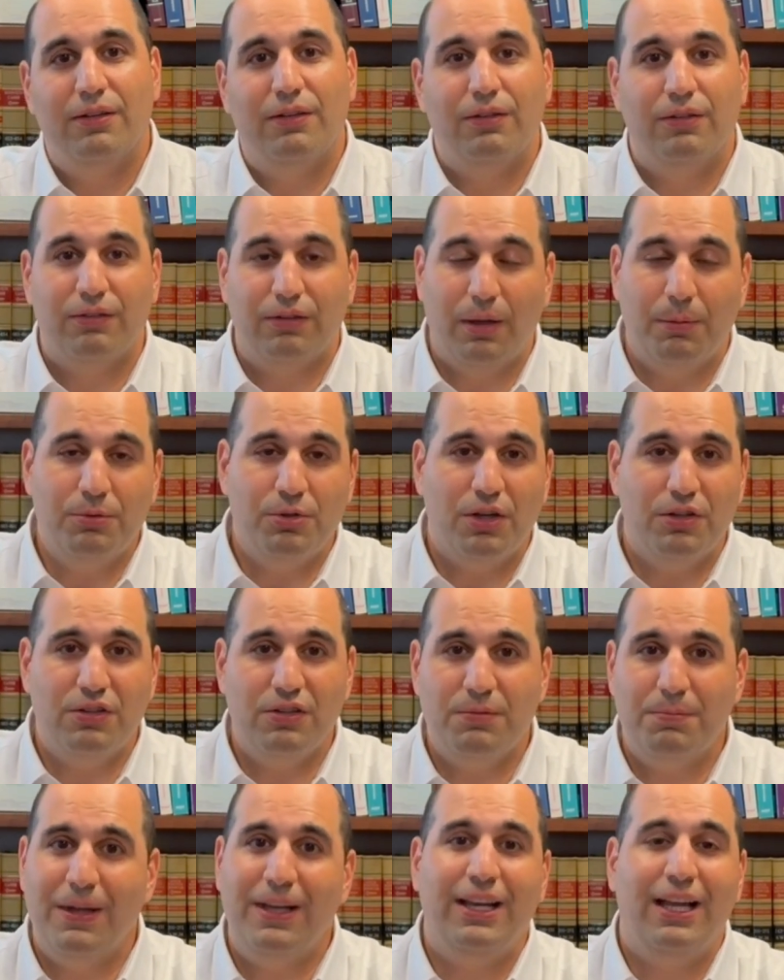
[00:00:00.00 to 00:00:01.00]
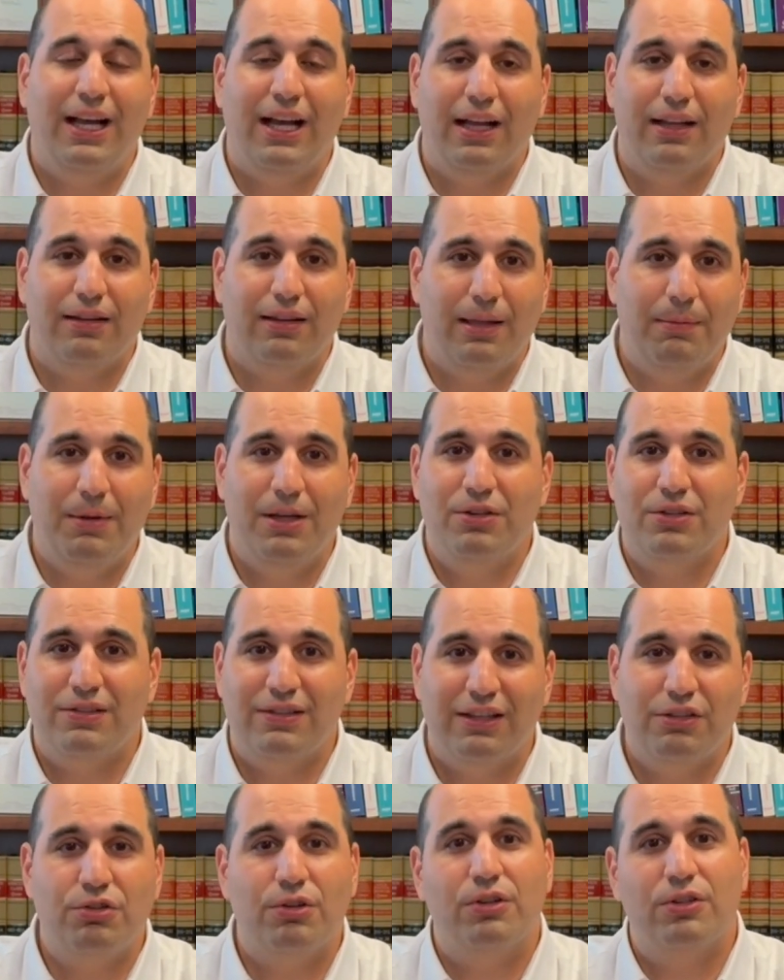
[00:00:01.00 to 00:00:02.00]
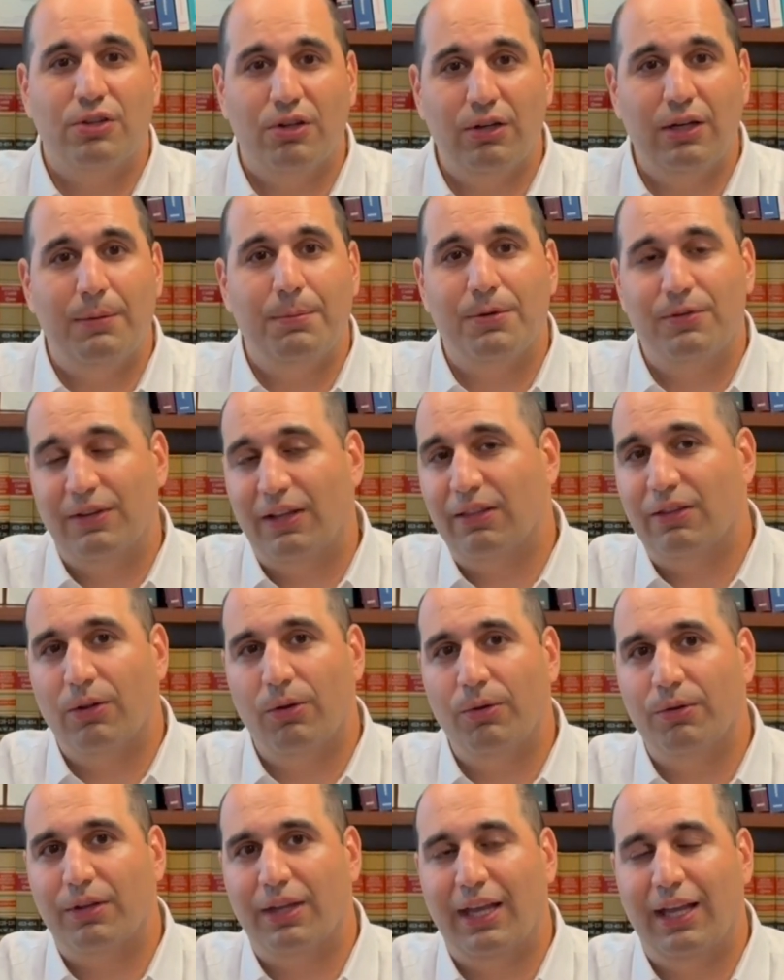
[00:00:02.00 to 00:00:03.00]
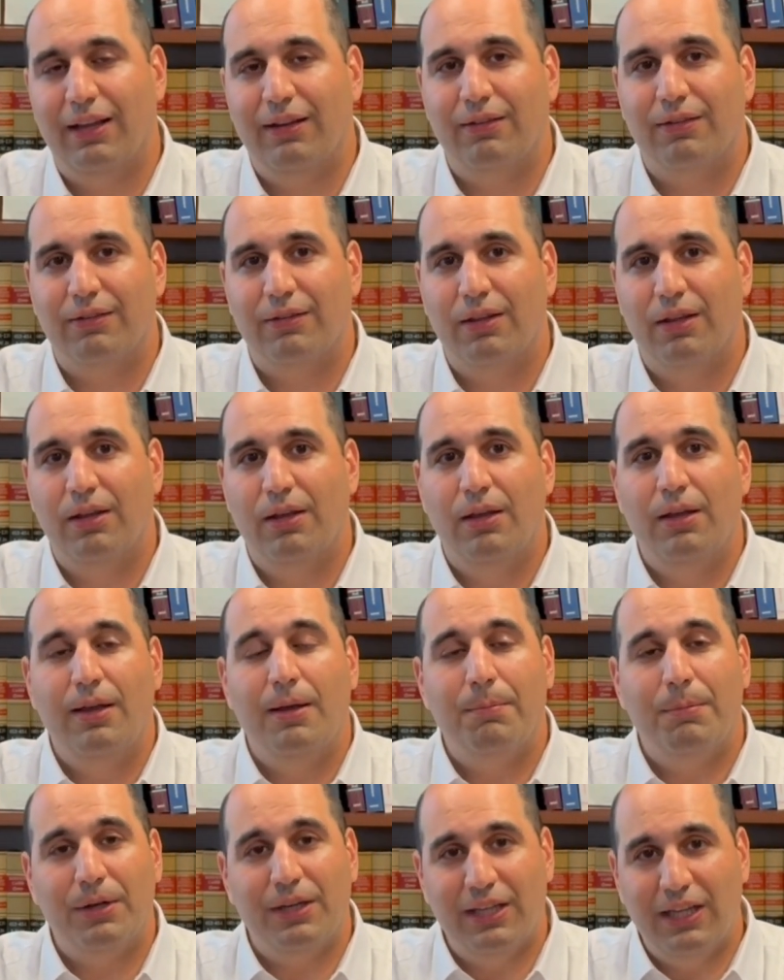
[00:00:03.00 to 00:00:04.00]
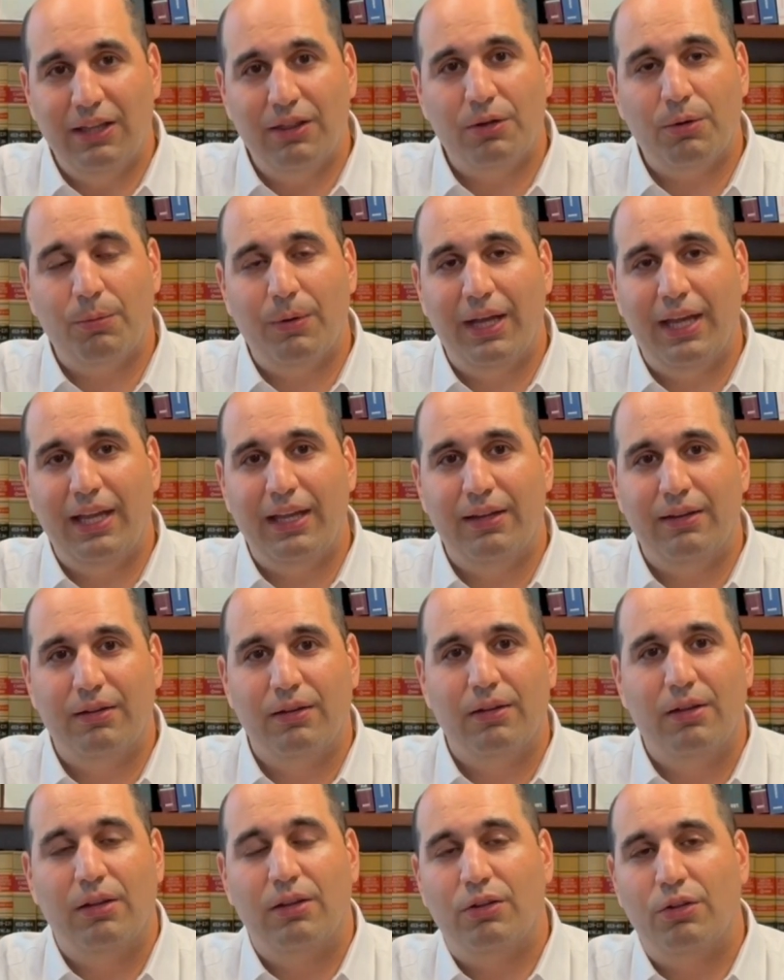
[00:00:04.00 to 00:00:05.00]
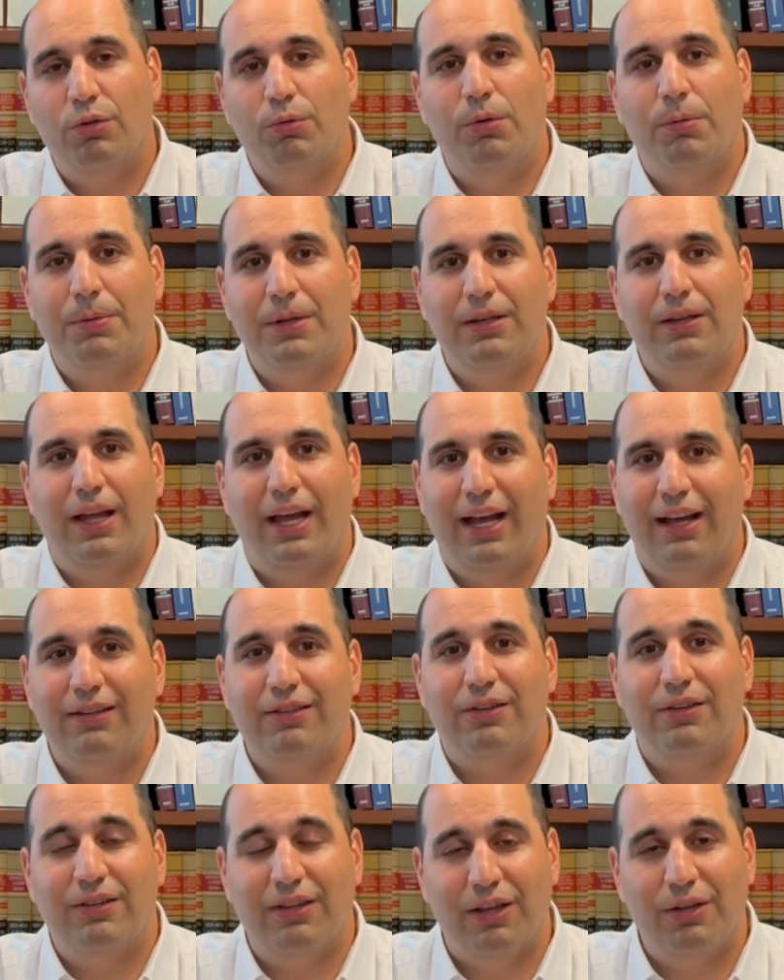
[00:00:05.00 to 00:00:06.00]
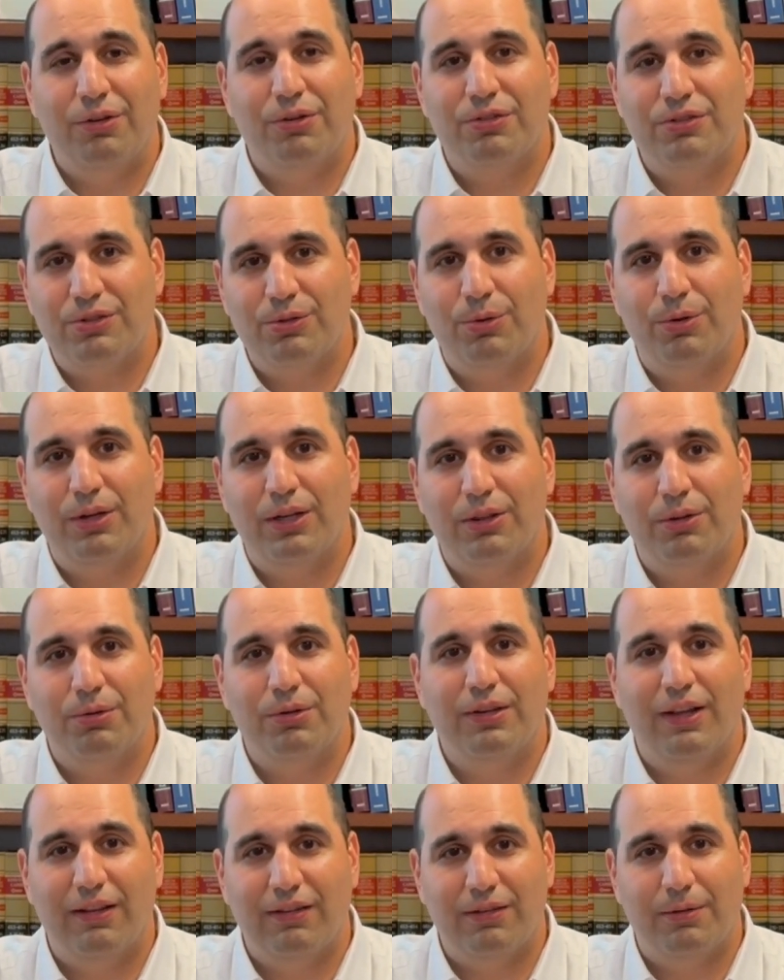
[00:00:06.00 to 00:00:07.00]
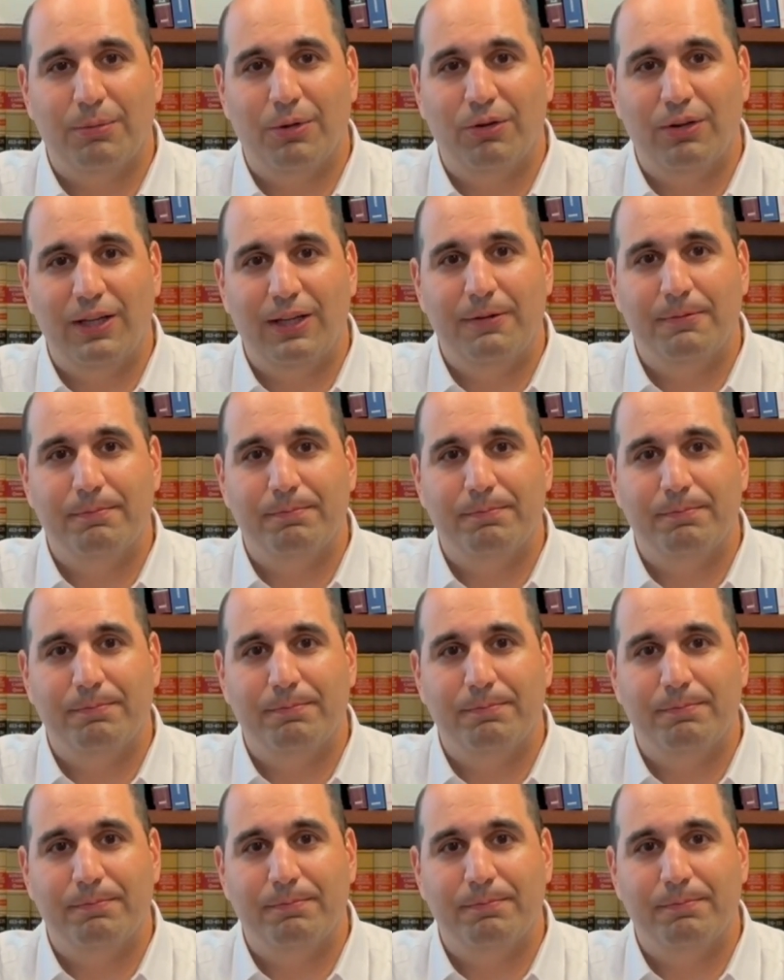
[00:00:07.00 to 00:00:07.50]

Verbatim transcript: Some judges may not. They may just let your attorney present the whole case. But either way, you will be asked to tell your story through testimony.